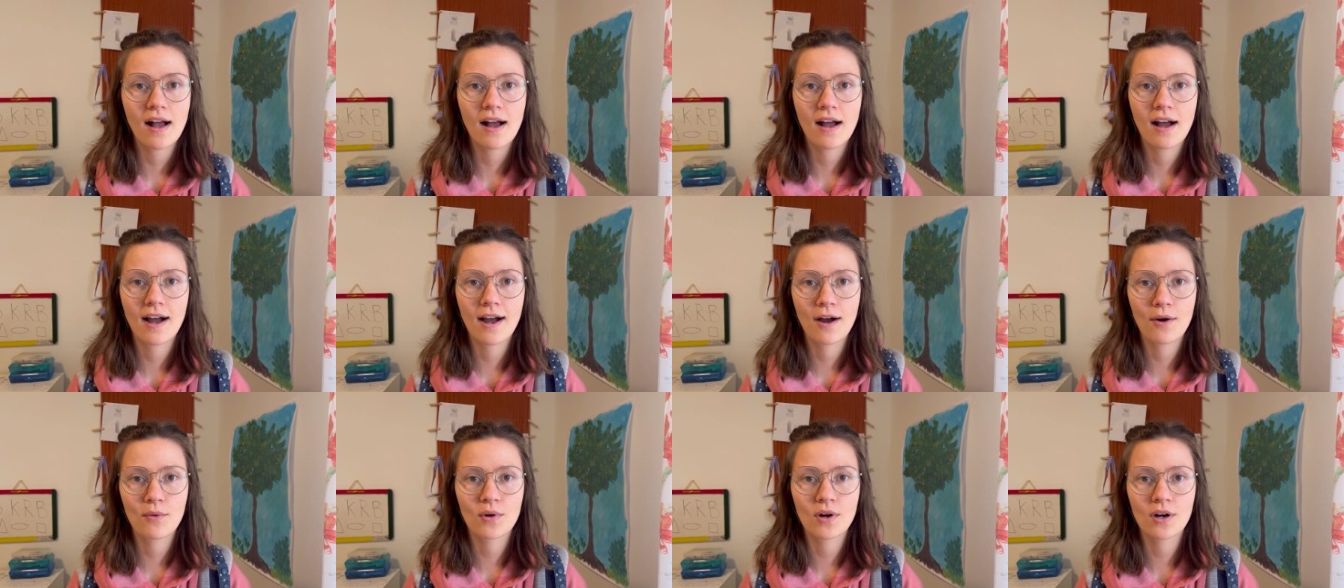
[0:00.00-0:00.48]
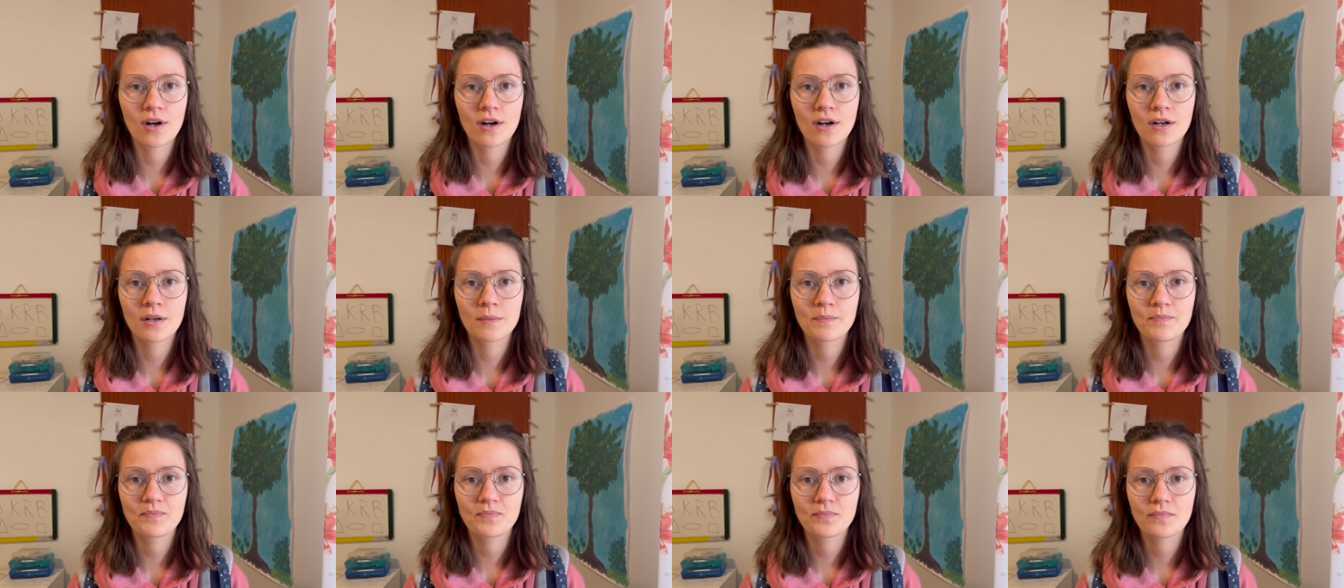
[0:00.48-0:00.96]

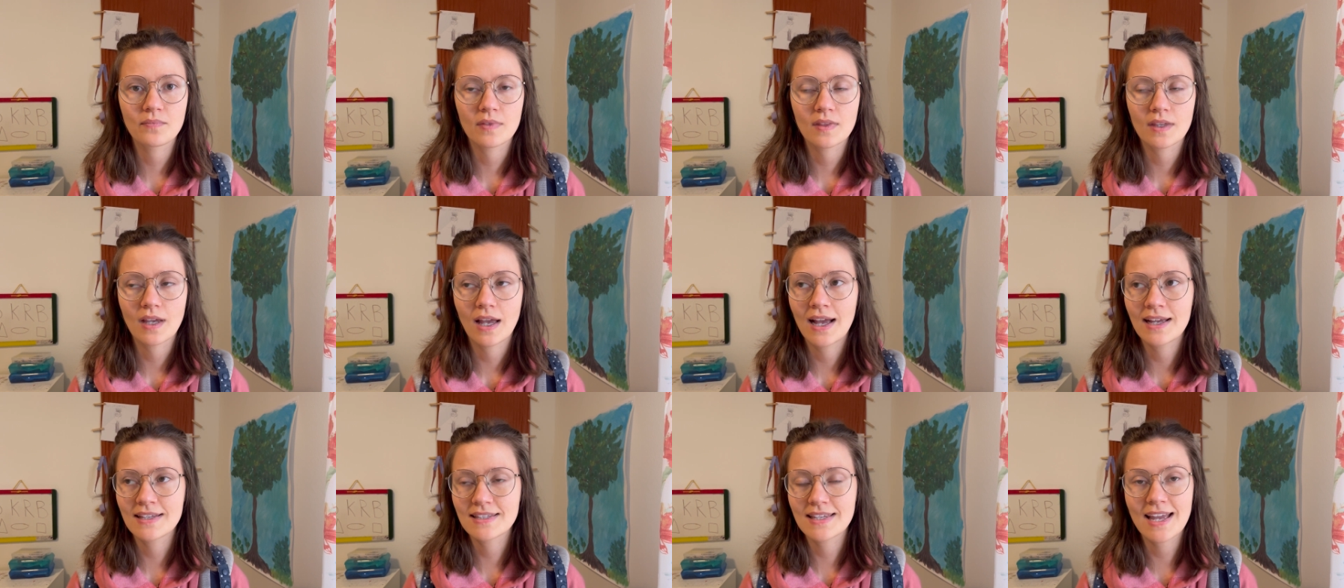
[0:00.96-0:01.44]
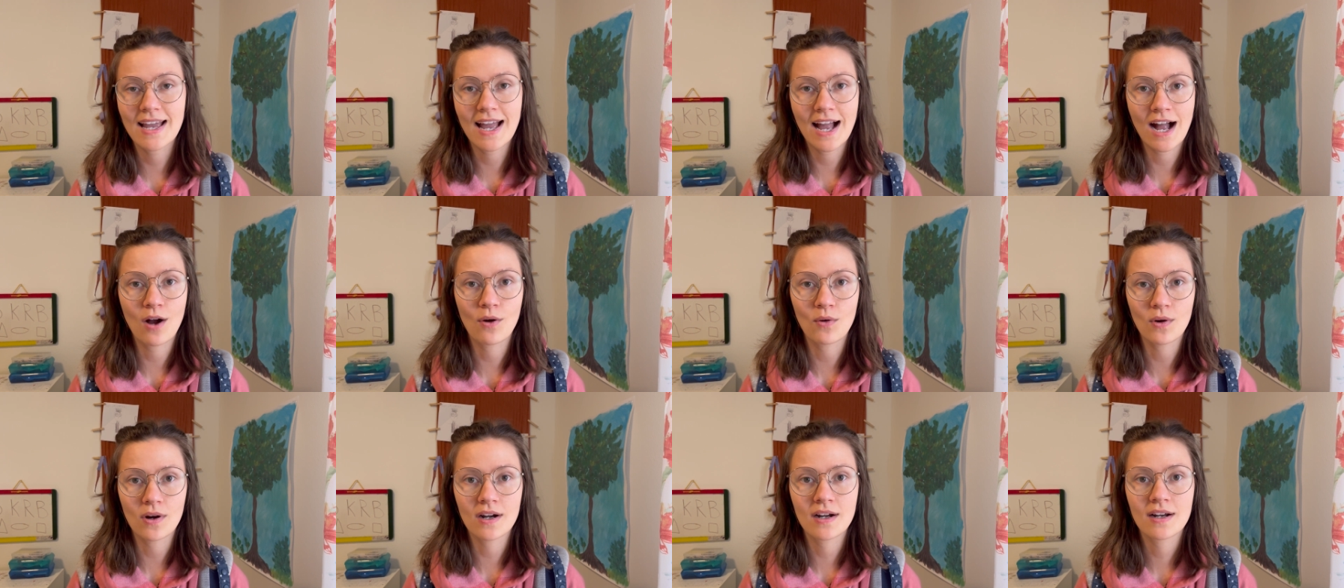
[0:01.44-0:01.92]
I say
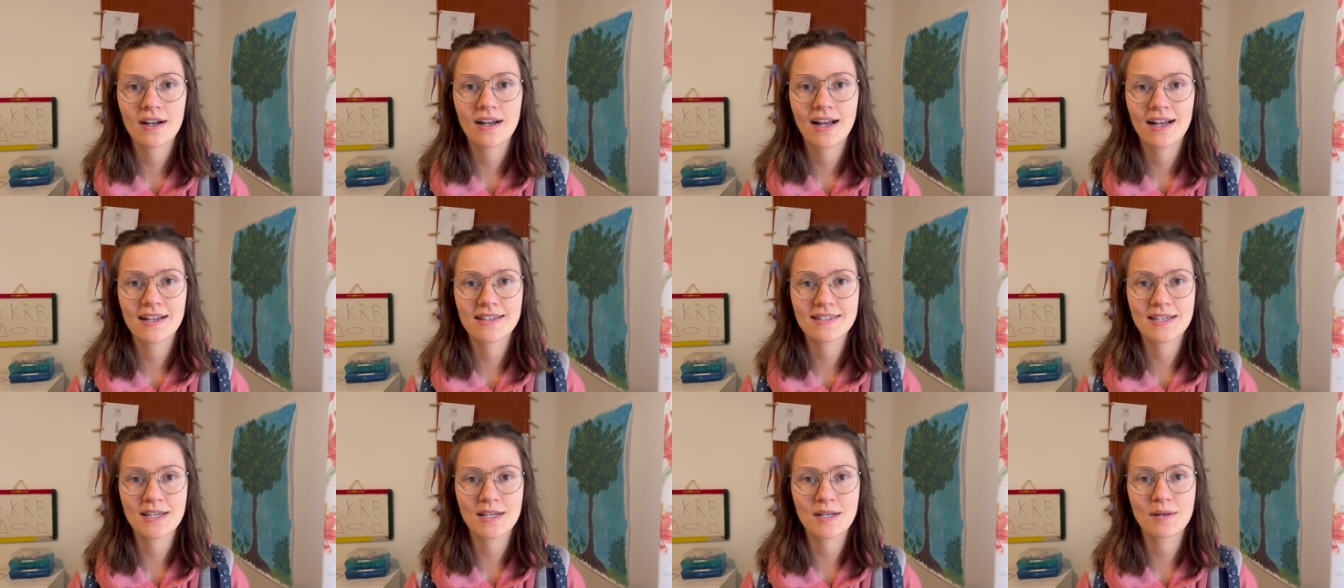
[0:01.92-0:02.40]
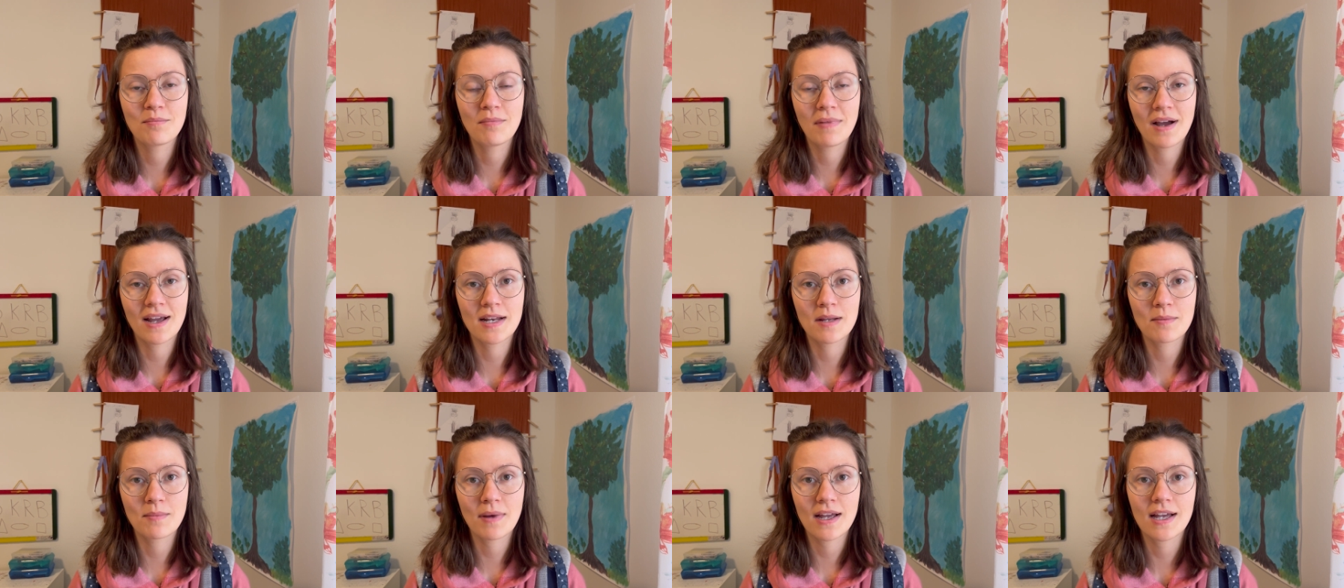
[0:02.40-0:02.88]
our, as in
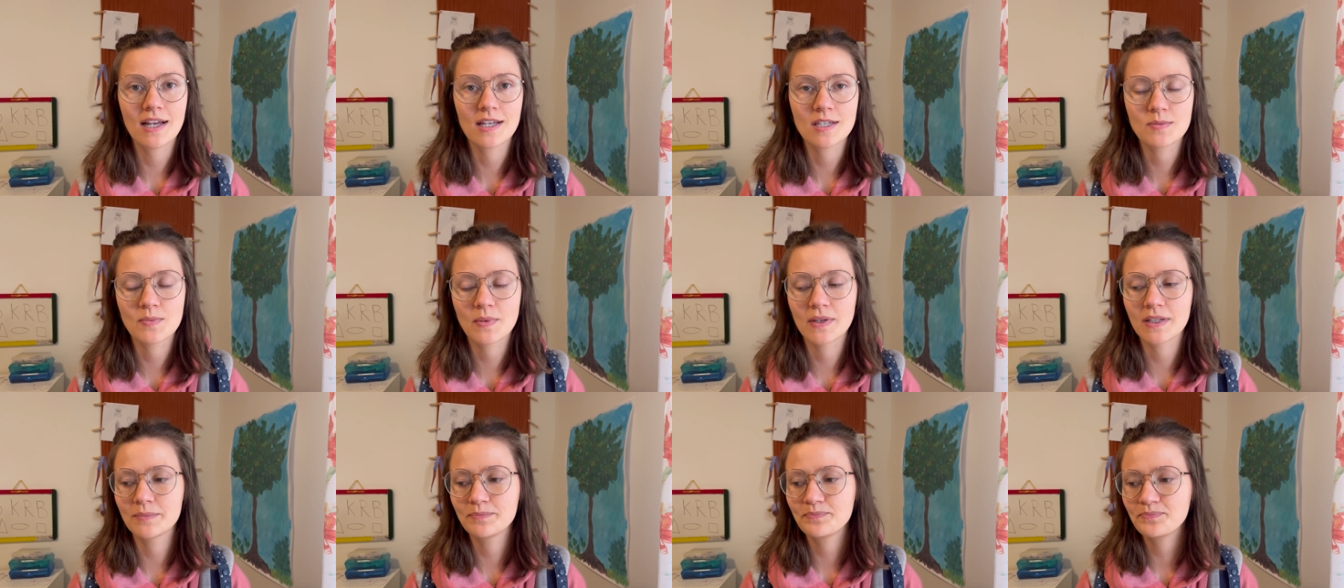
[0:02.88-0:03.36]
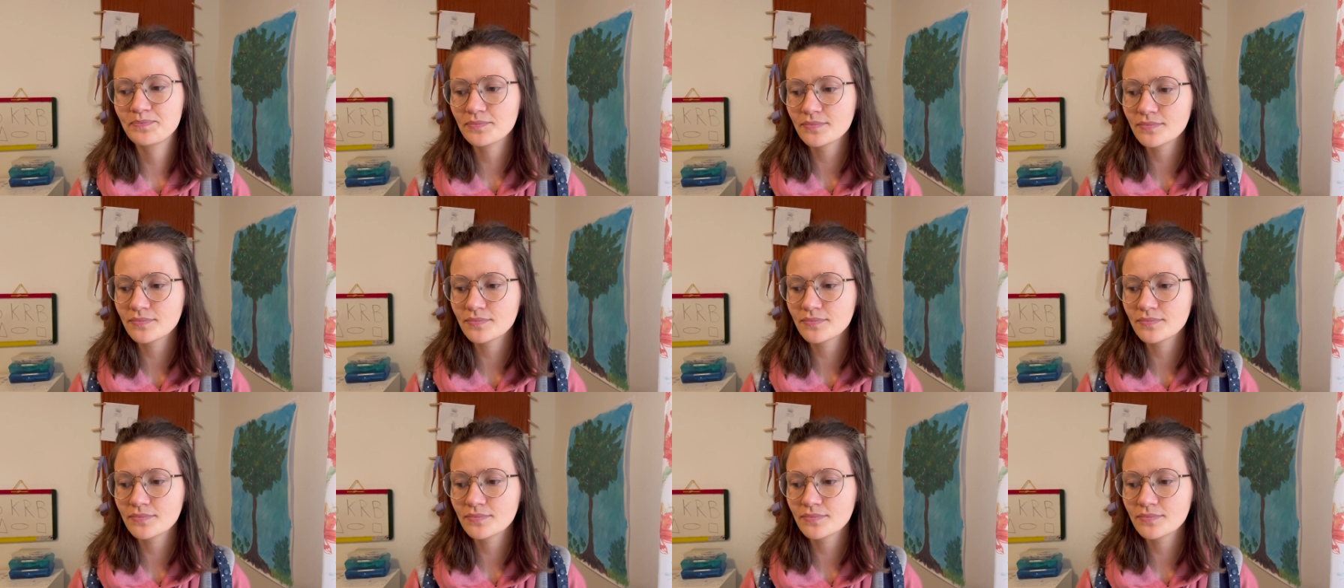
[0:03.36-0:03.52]
mine and my husband.